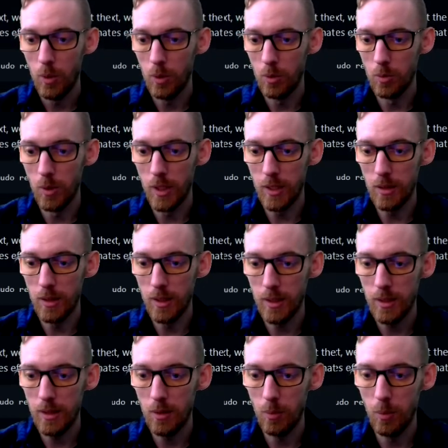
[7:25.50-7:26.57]
We will right
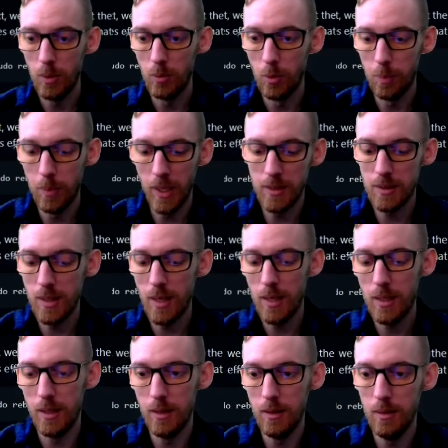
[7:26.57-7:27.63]
click, we will paste
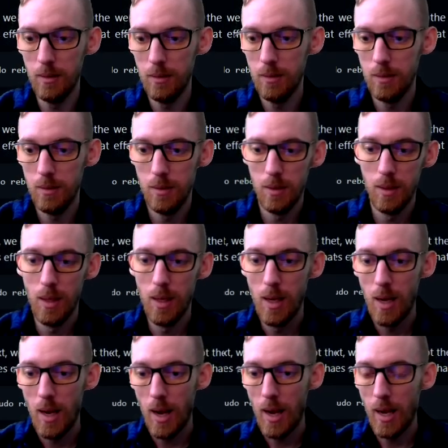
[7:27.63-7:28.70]
that in,
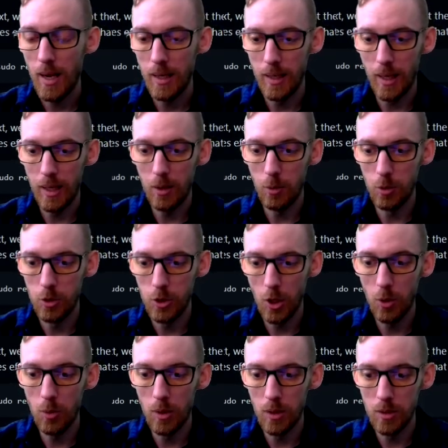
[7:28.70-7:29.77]
and it'll
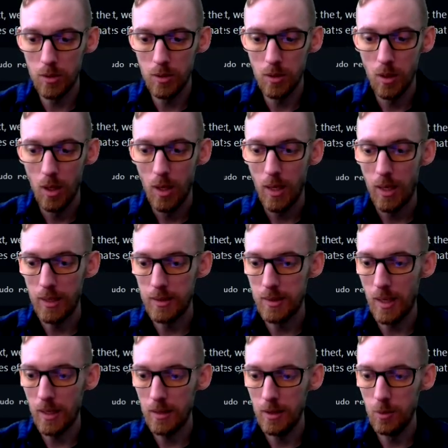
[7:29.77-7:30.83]
show us
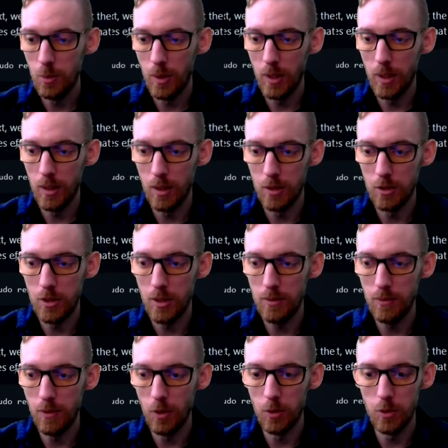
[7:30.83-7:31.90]
exactly where
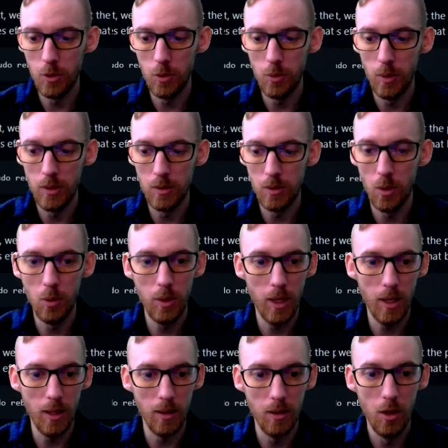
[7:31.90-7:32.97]
GPHOTO 2 is
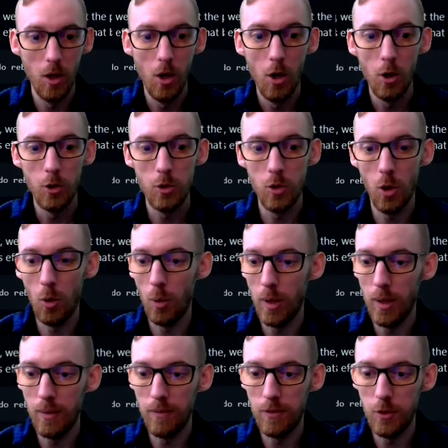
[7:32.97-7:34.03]
located. So
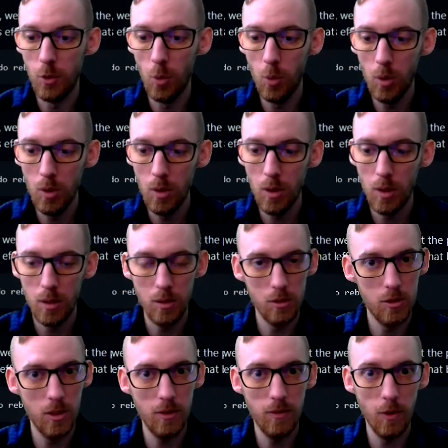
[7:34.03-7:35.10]
if your
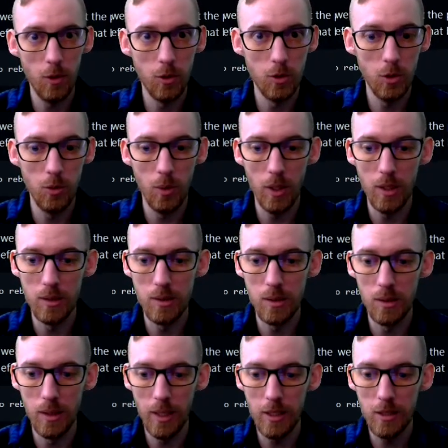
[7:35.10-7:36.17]
GPHOTO 2
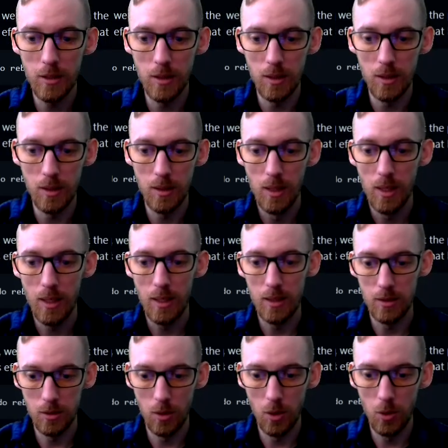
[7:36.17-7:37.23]
installation
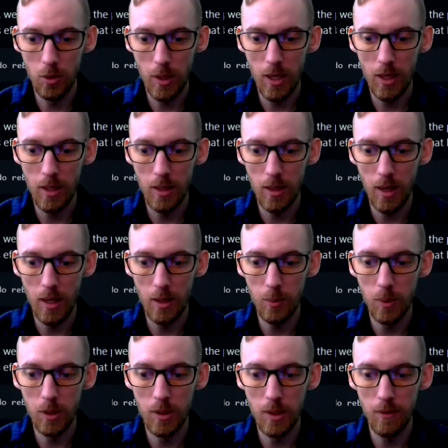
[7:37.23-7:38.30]
is located
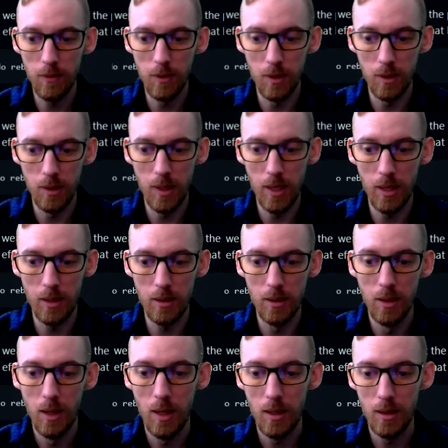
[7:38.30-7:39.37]
anywhere different than
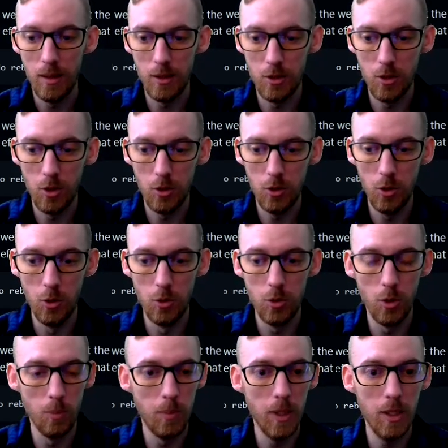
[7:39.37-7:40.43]
this
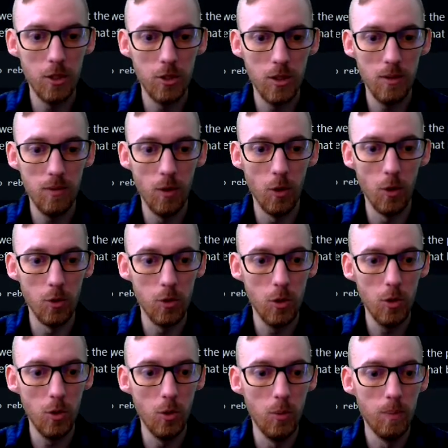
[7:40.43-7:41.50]
user bin GPHOTO
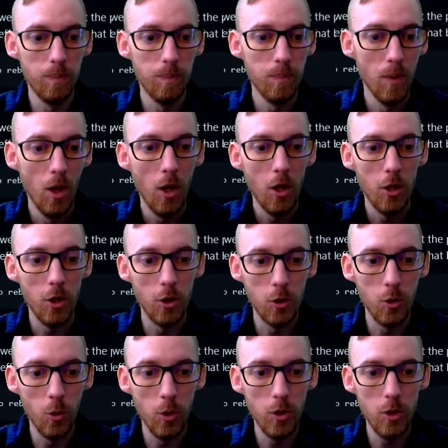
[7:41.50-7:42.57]
2, you're
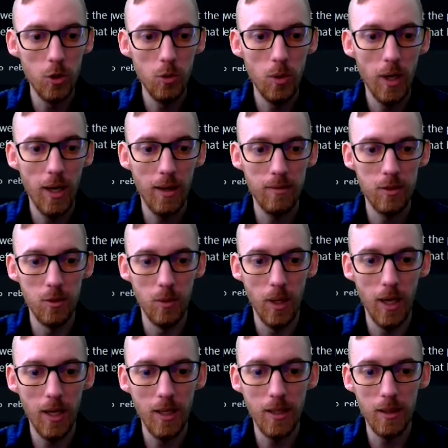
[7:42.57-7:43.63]
going to have to
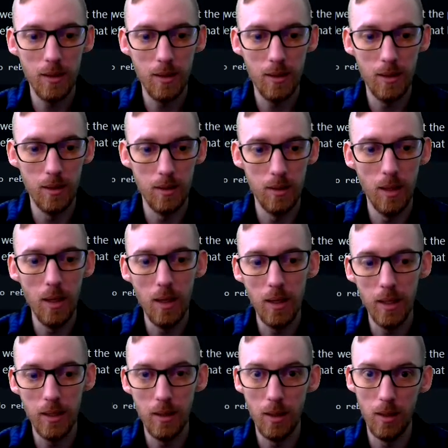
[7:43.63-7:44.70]
edit the
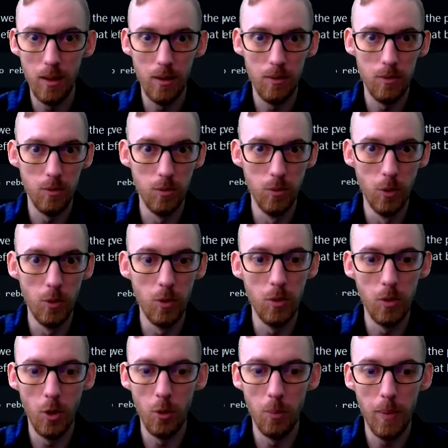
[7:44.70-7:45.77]
line of root
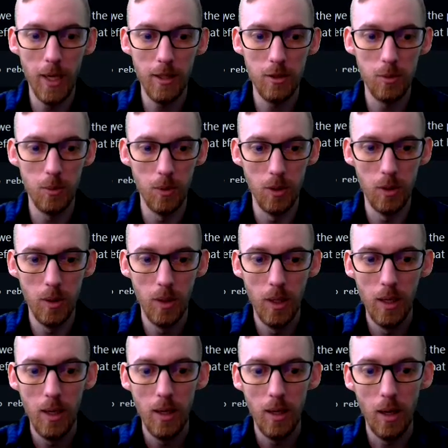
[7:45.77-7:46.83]
no password
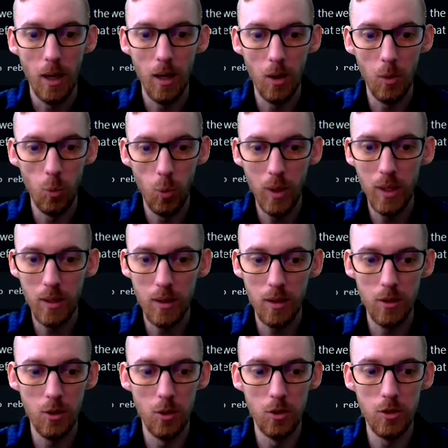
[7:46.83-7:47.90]
with
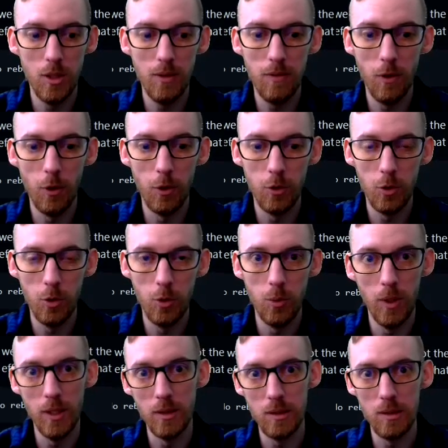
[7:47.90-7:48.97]
your GPHOTO
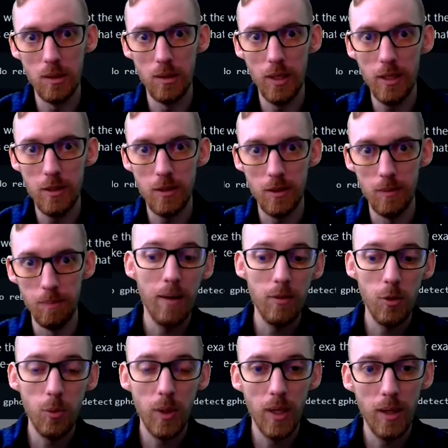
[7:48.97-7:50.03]
2 installation.
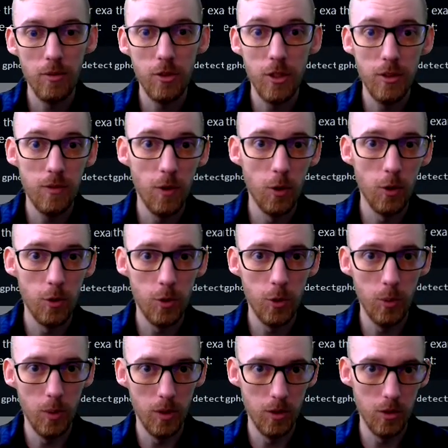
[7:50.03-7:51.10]
After we have GPHOTO
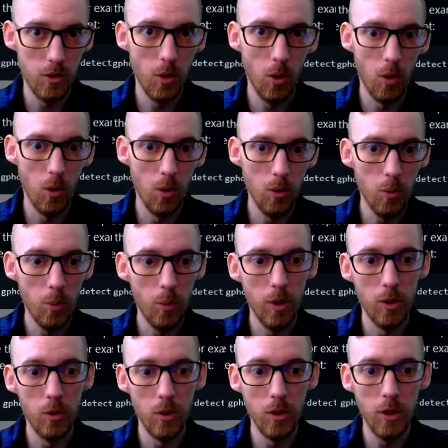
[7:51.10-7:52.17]
2 installed, we
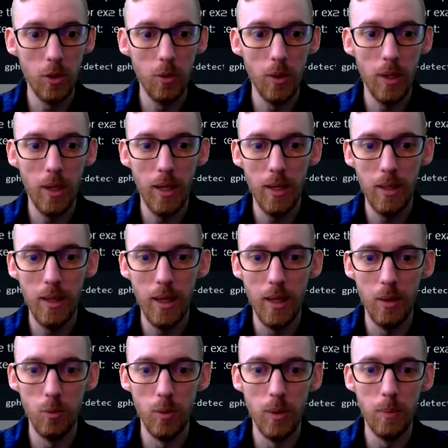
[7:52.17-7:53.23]
are going to go ahead
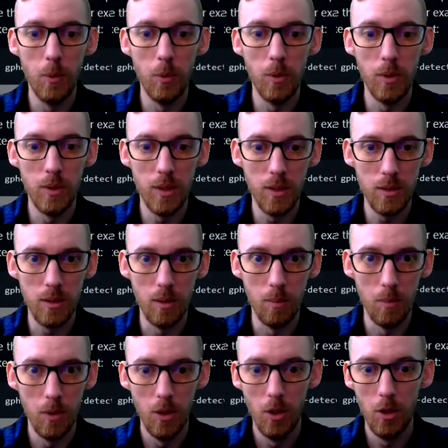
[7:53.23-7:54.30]
and reboot the
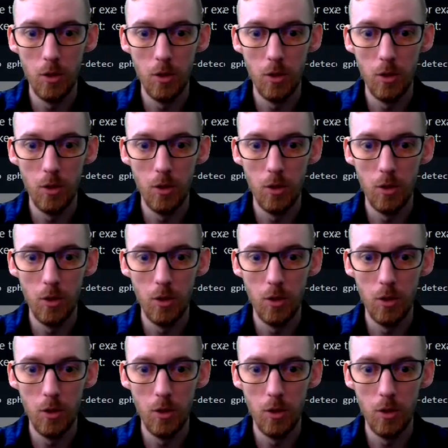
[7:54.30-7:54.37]
system.